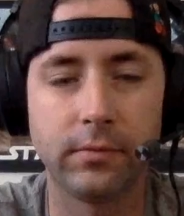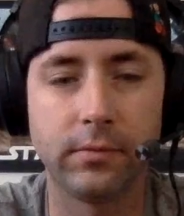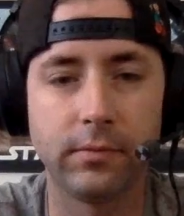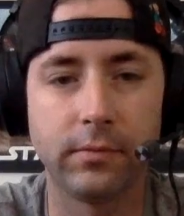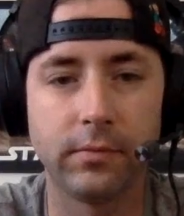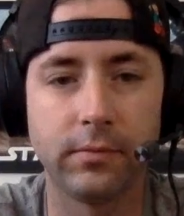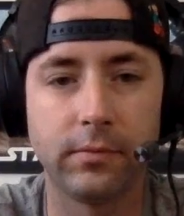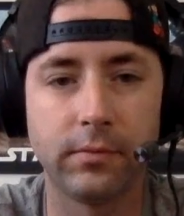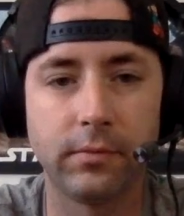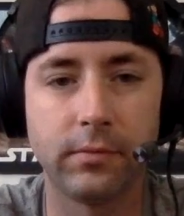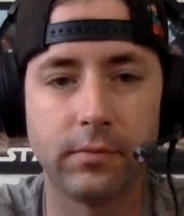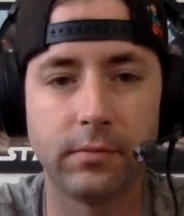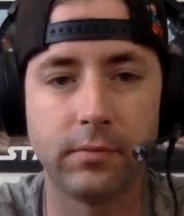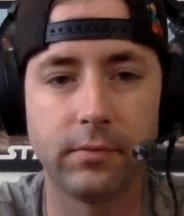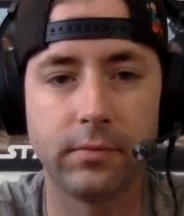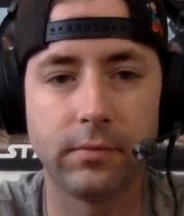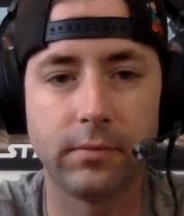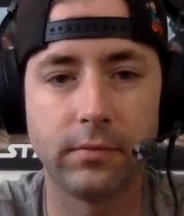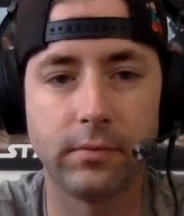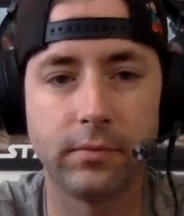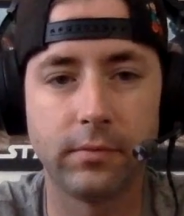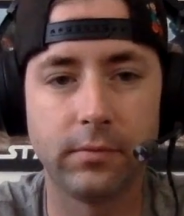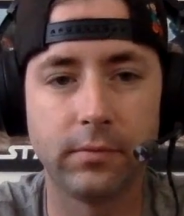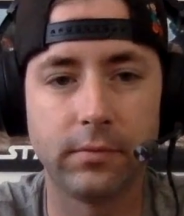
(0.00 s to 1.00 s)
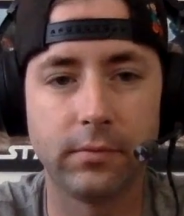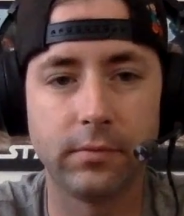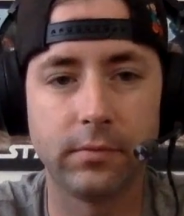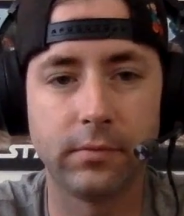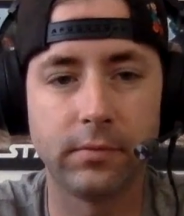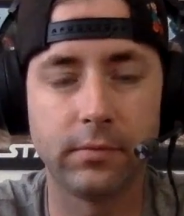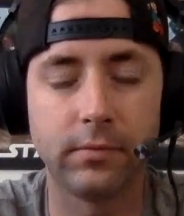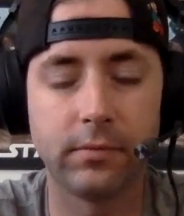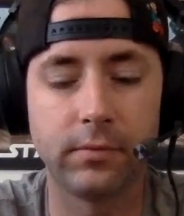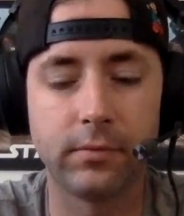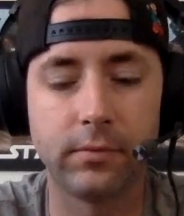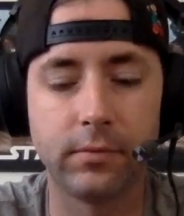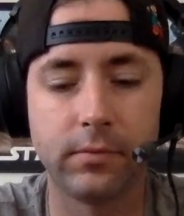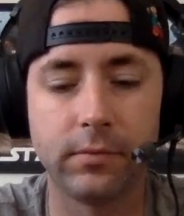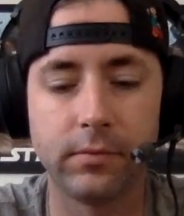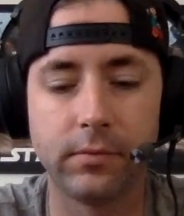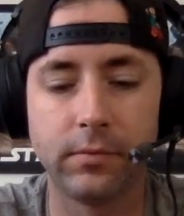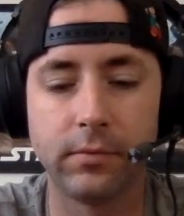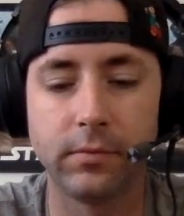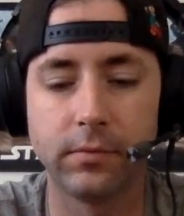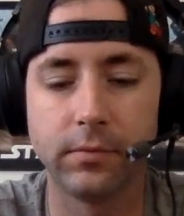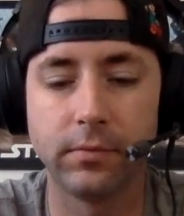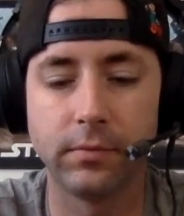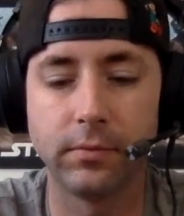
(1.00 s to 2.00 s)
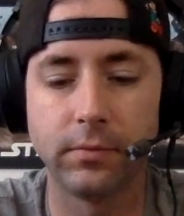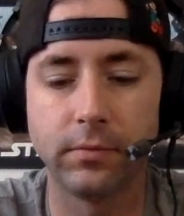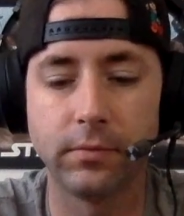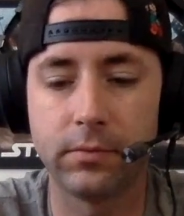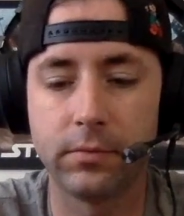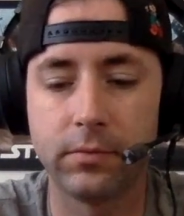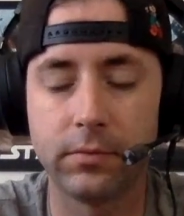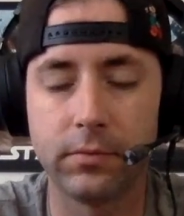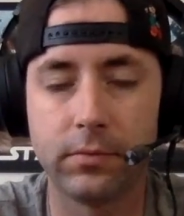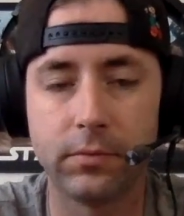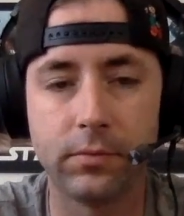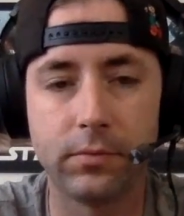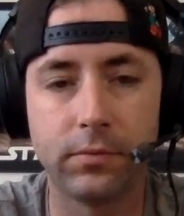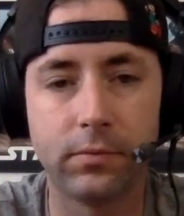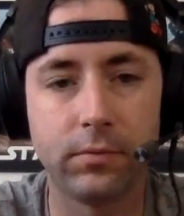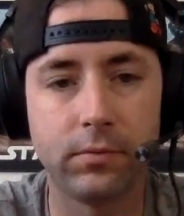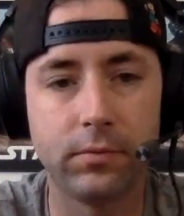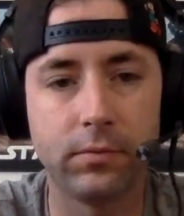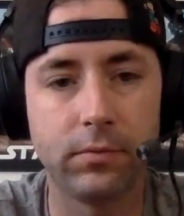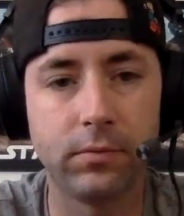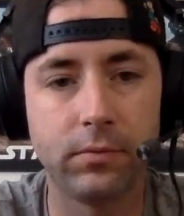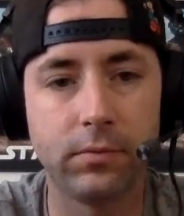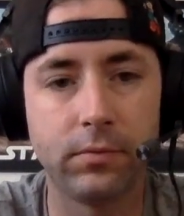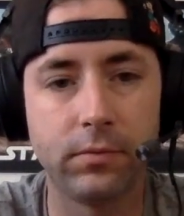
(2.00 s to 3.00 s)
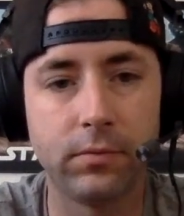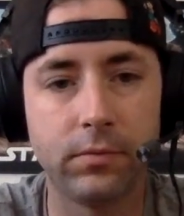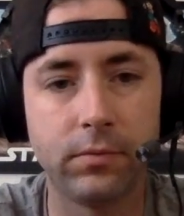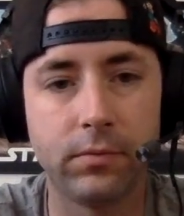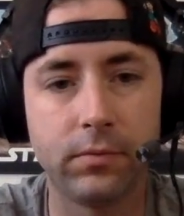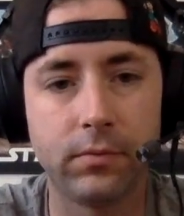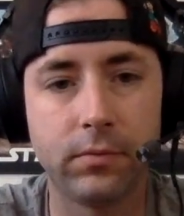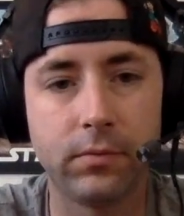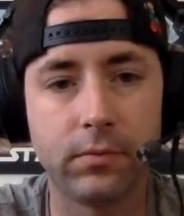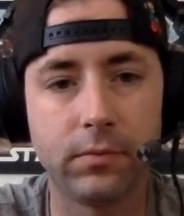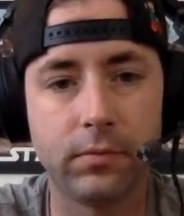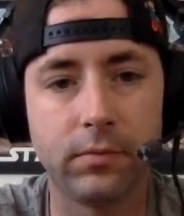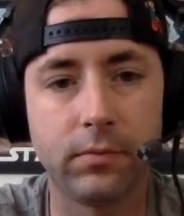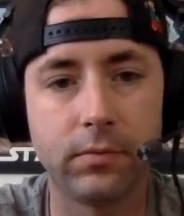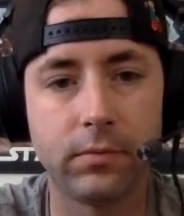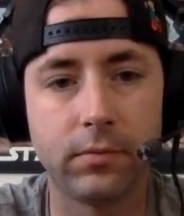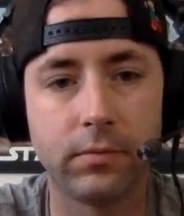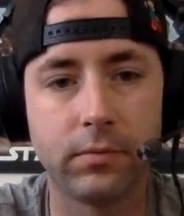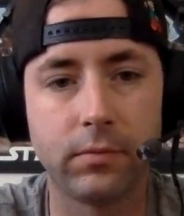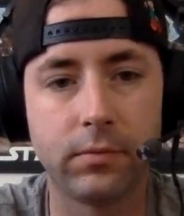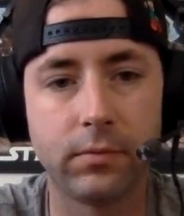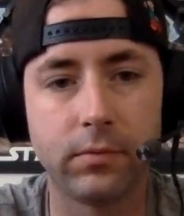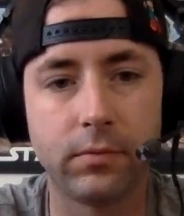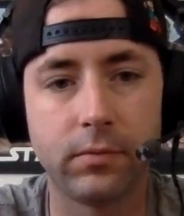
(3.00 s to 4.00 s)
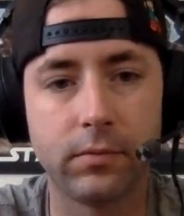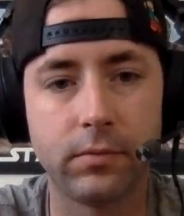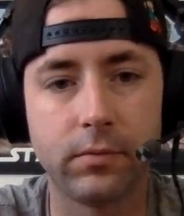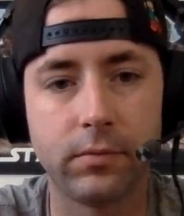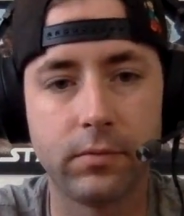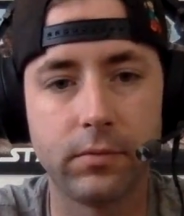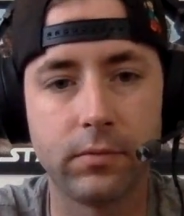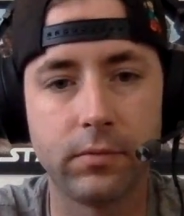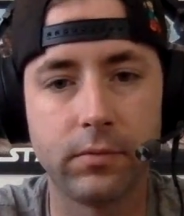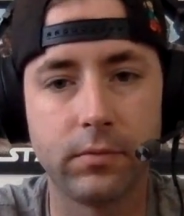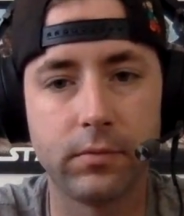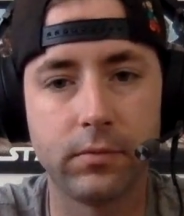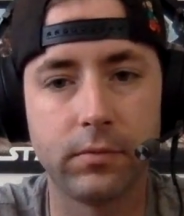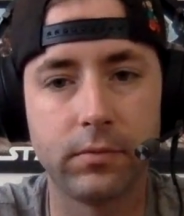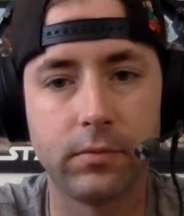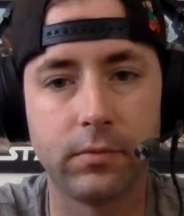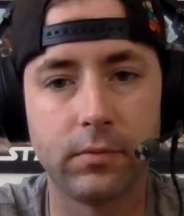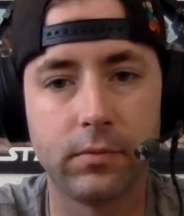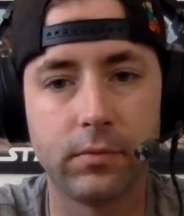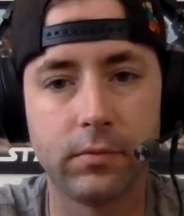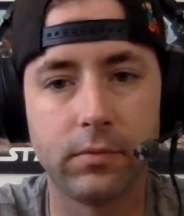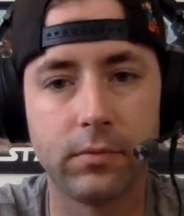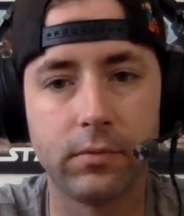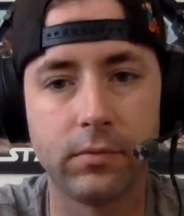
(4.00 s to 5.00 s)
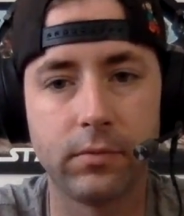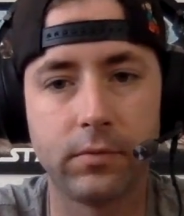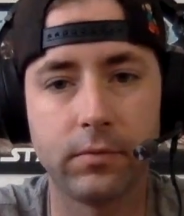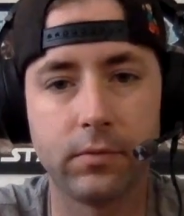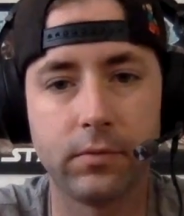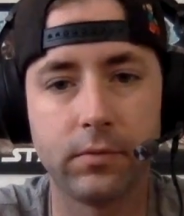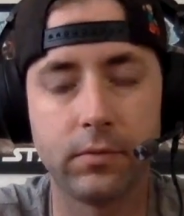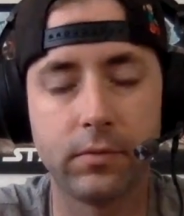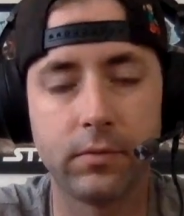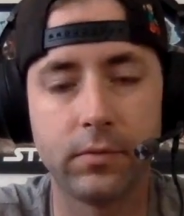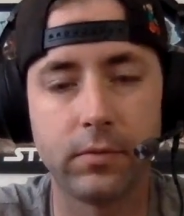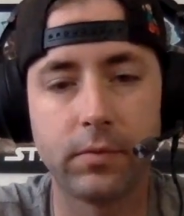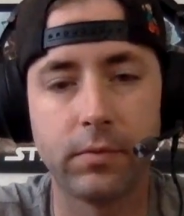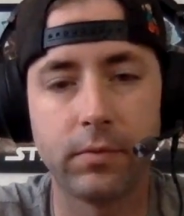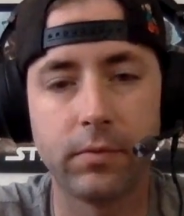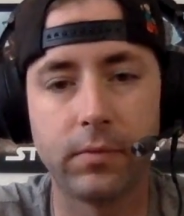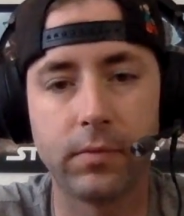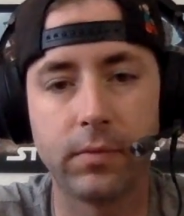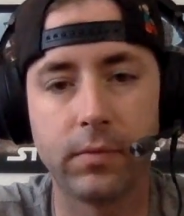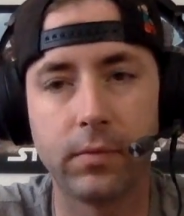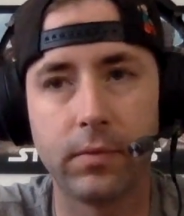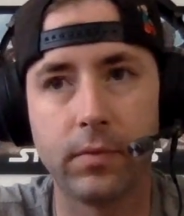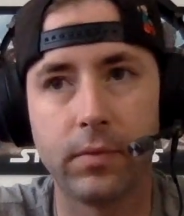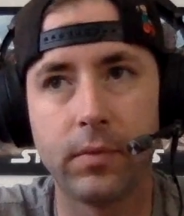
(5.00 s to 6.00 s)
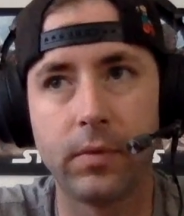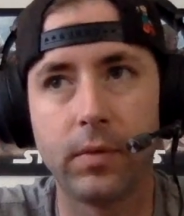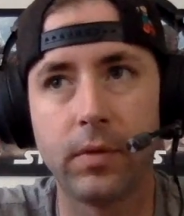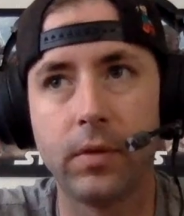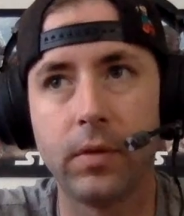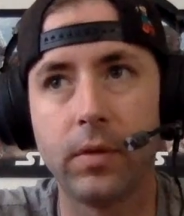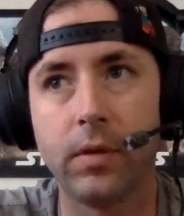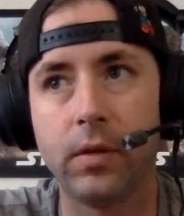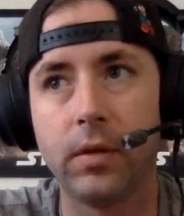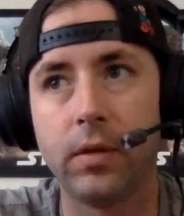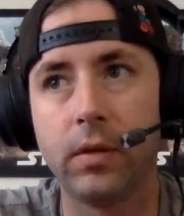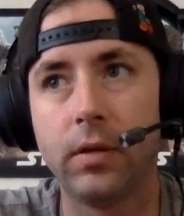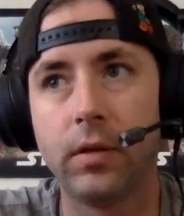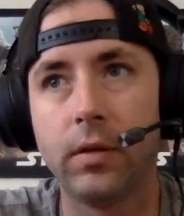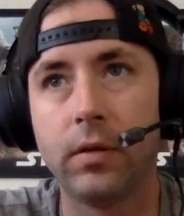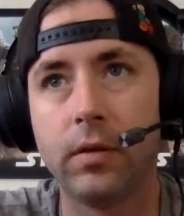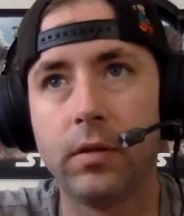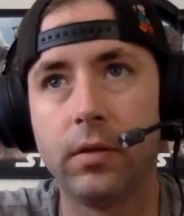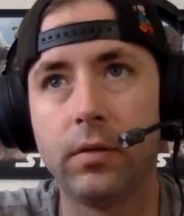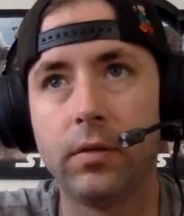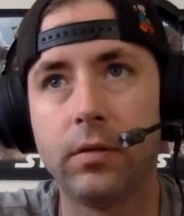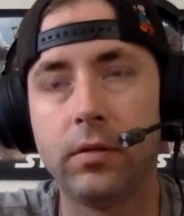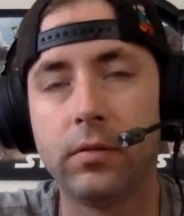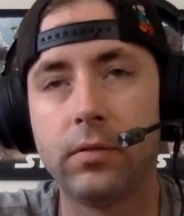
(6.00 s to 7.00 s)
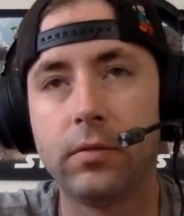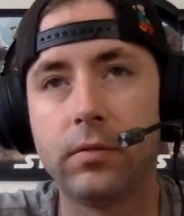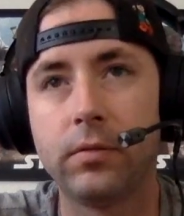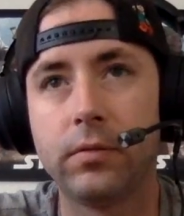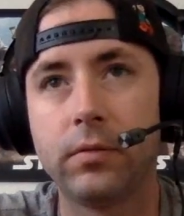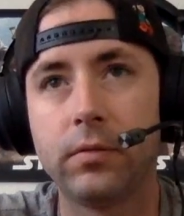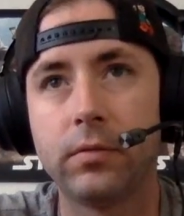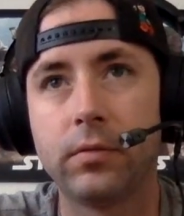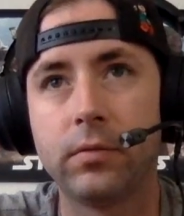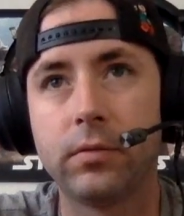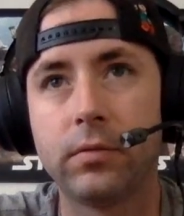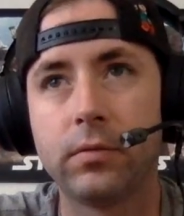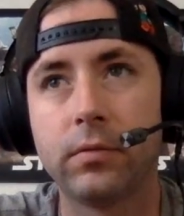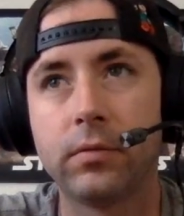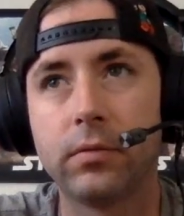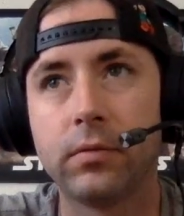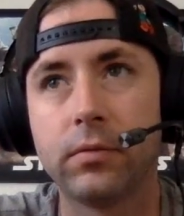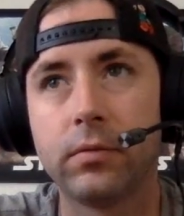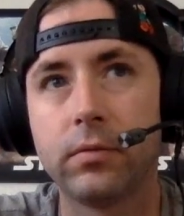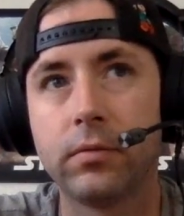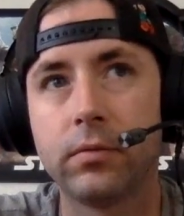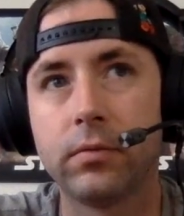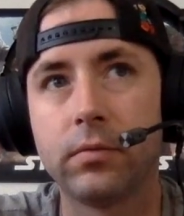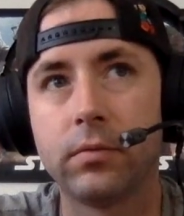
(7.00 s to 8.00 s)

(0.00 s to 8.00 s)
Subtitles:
This person isn't speaking.